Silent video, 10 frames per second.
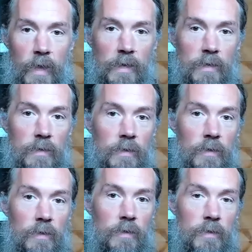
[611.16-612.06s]
And
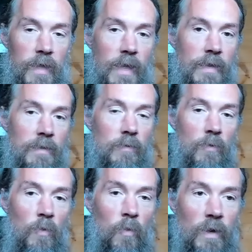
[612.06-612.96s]
then
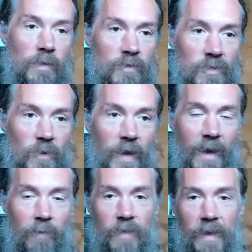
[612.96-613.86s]
once you
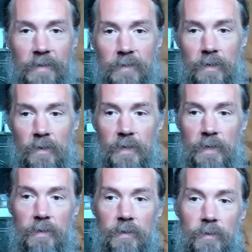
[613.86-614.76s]
have that
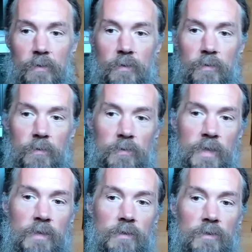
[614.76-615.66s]
clarity,
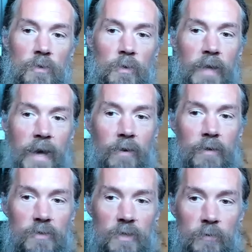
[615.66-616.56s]
then to allow
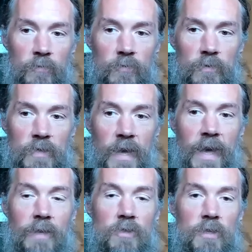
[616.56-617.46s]
yourself to
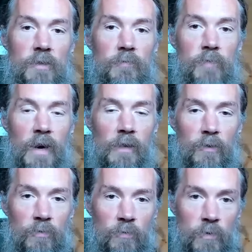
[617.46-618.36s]
actually
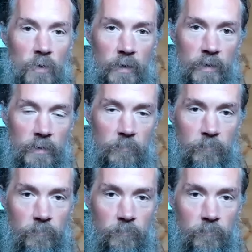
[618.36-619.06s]
follow through on it